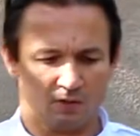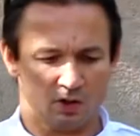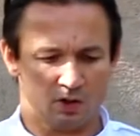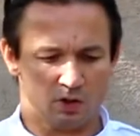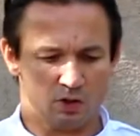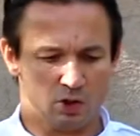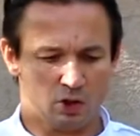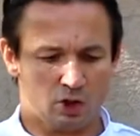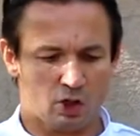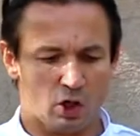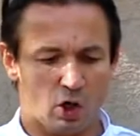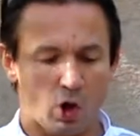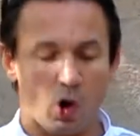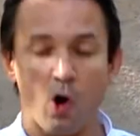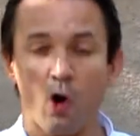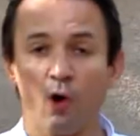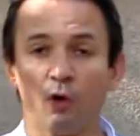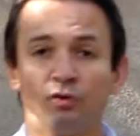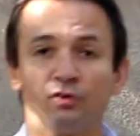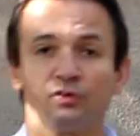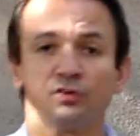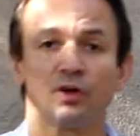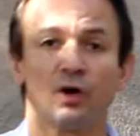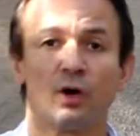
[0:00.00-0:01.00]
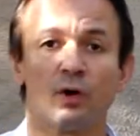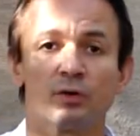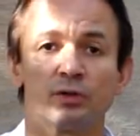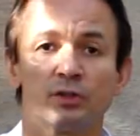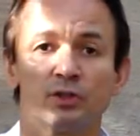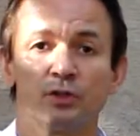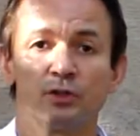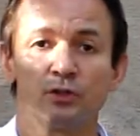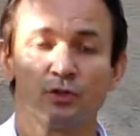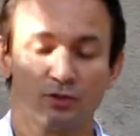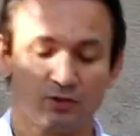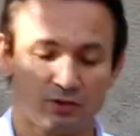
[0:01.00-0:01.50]
You can also
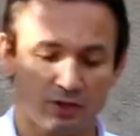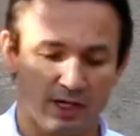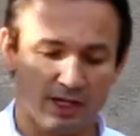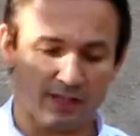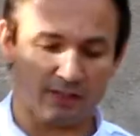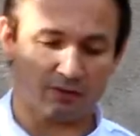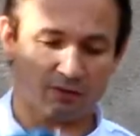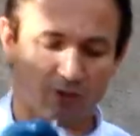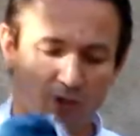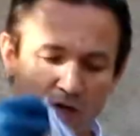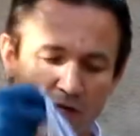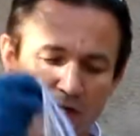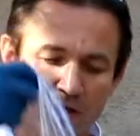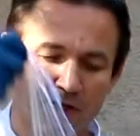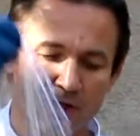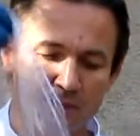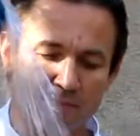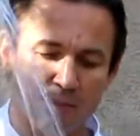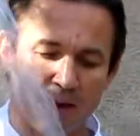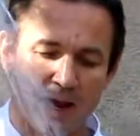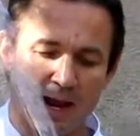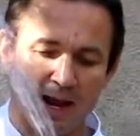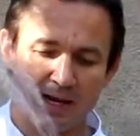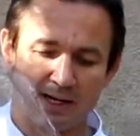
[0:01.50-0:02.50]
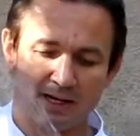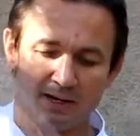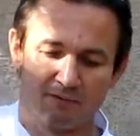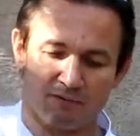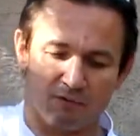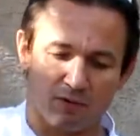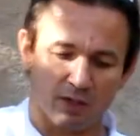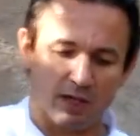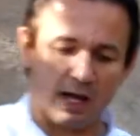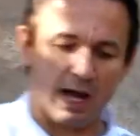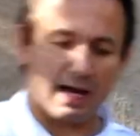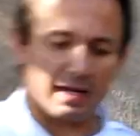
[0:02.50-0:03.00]
use a turkey bag if
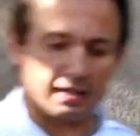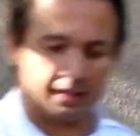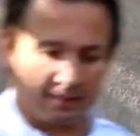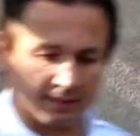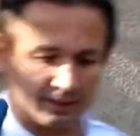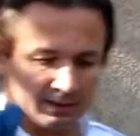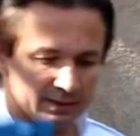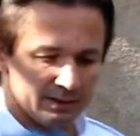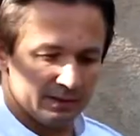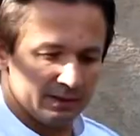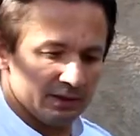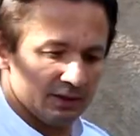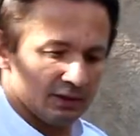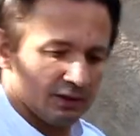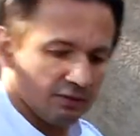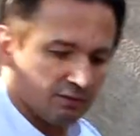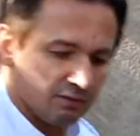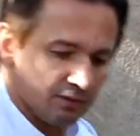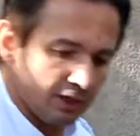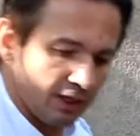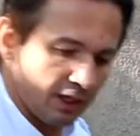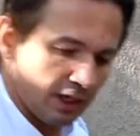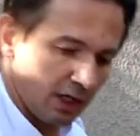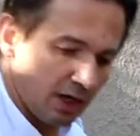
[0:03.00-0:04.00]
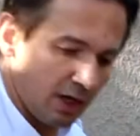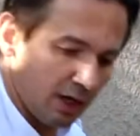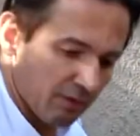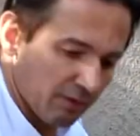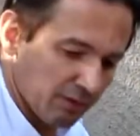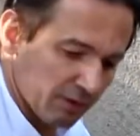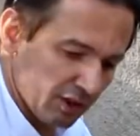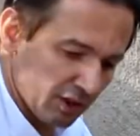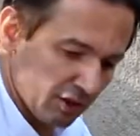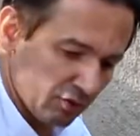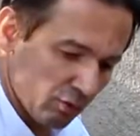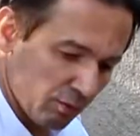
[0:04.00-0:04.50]
you like. We're going to cover
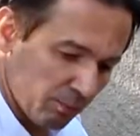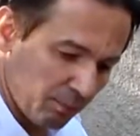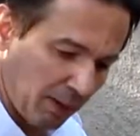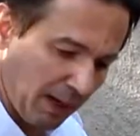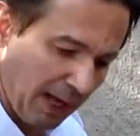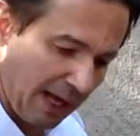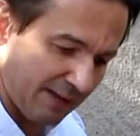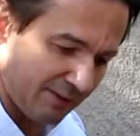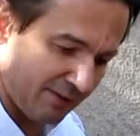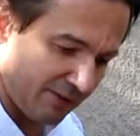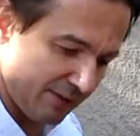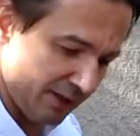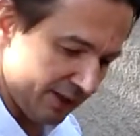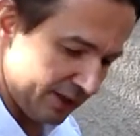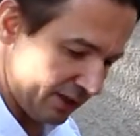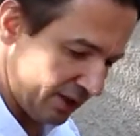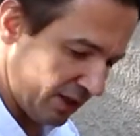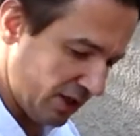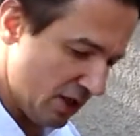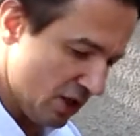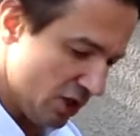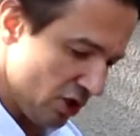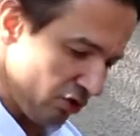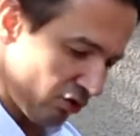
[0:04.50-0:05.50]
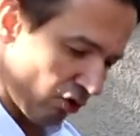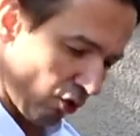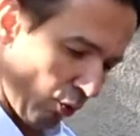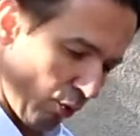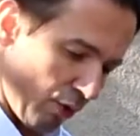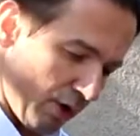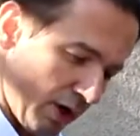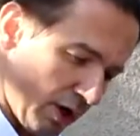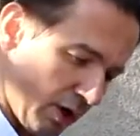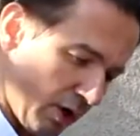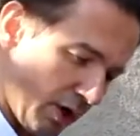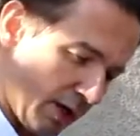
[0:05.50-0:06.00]
this with plastic. So
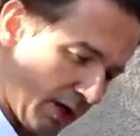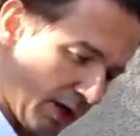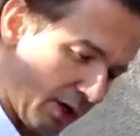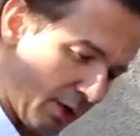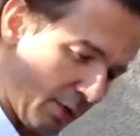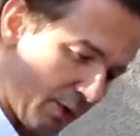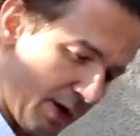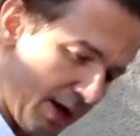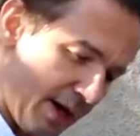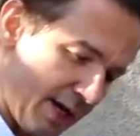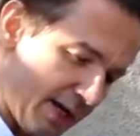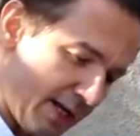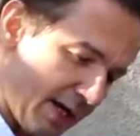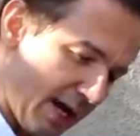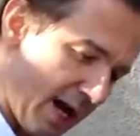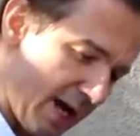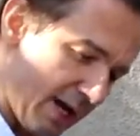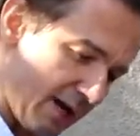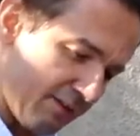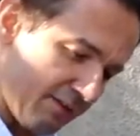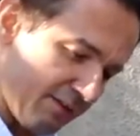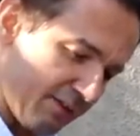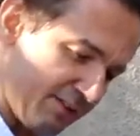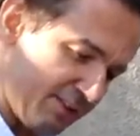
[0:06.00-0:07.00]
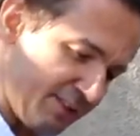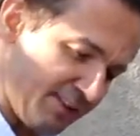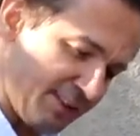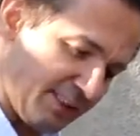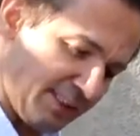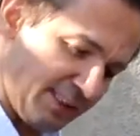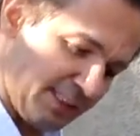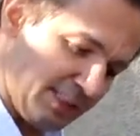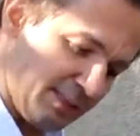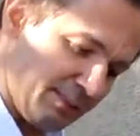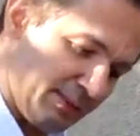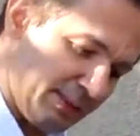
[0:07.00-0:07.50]
we're going to create kind of a
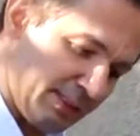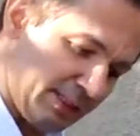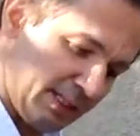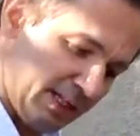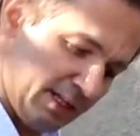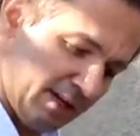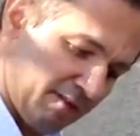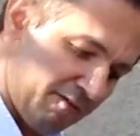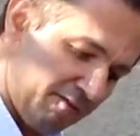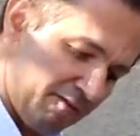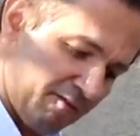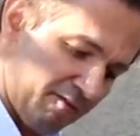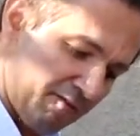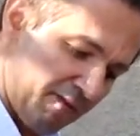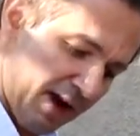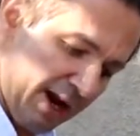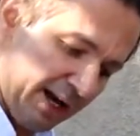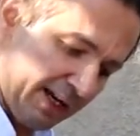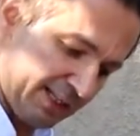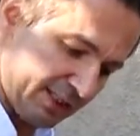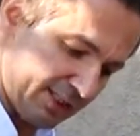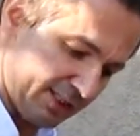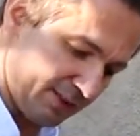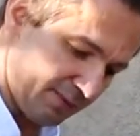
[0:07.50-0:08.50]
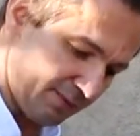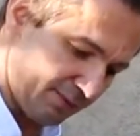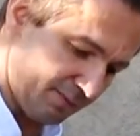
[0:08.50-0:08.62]
steaming effect.